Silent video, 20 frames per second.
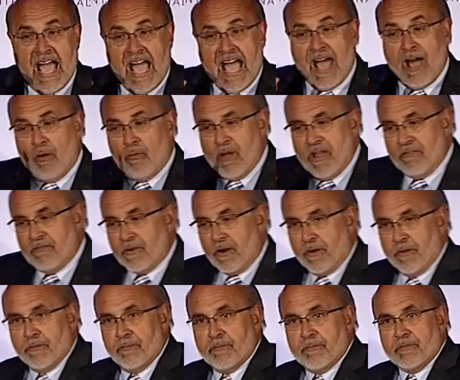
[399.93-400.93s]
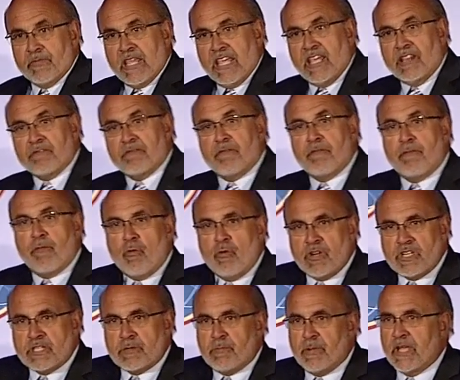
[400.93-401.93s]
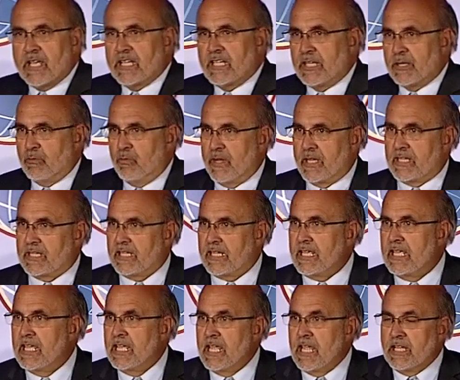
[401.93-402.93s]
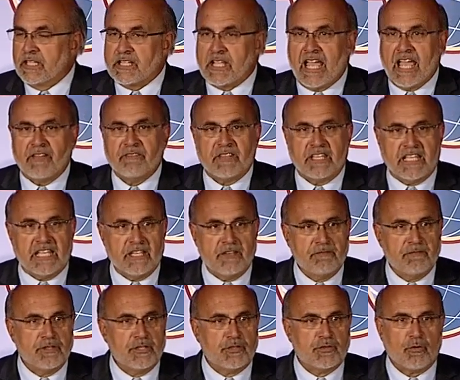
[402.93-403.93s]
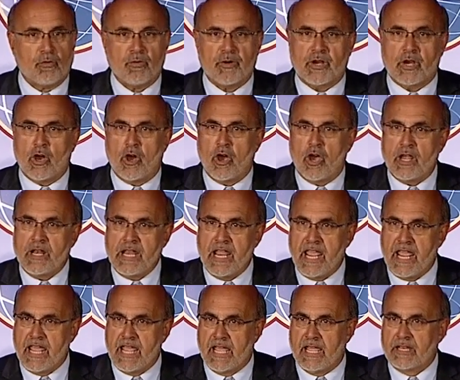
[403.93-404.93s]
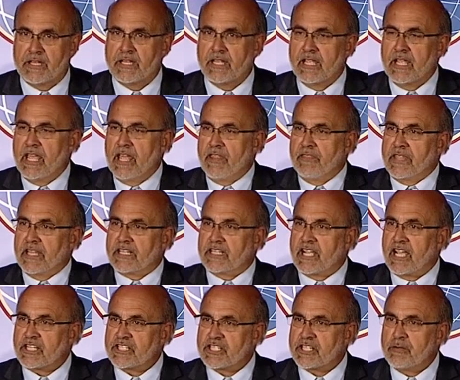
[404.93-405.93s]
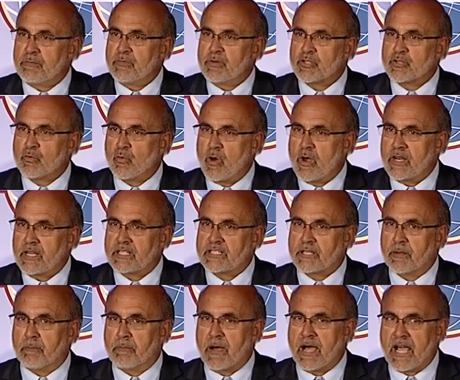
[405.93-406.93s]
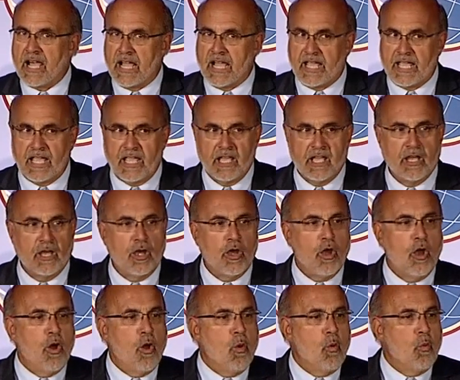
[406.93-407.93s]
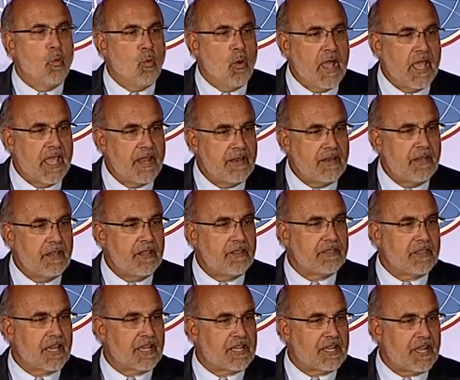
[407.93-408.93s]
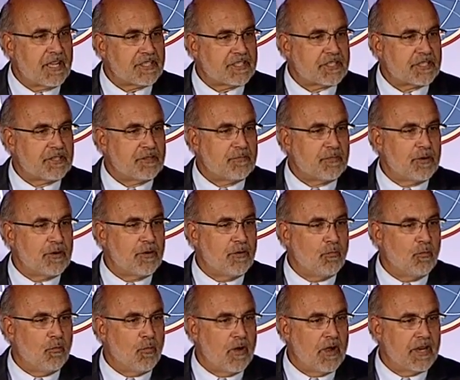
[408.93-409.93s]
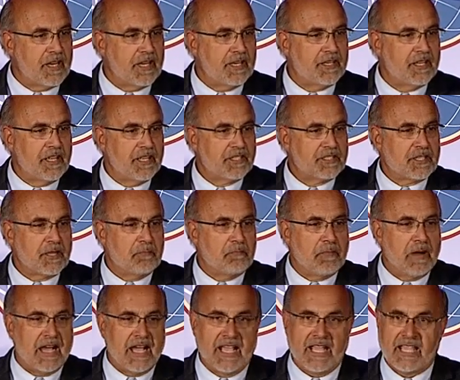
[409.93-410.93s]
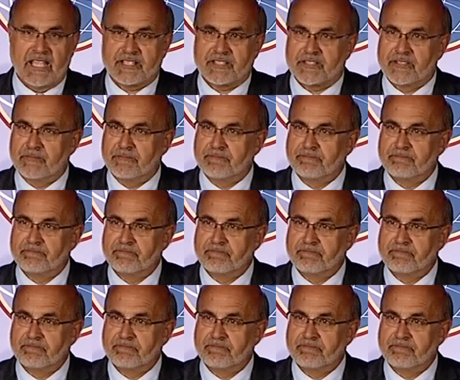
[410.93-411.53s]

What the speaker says: However, it forced Piggly Wiggly to have the inventory on hand that customers wanted to buy when the customer wanted to buy it.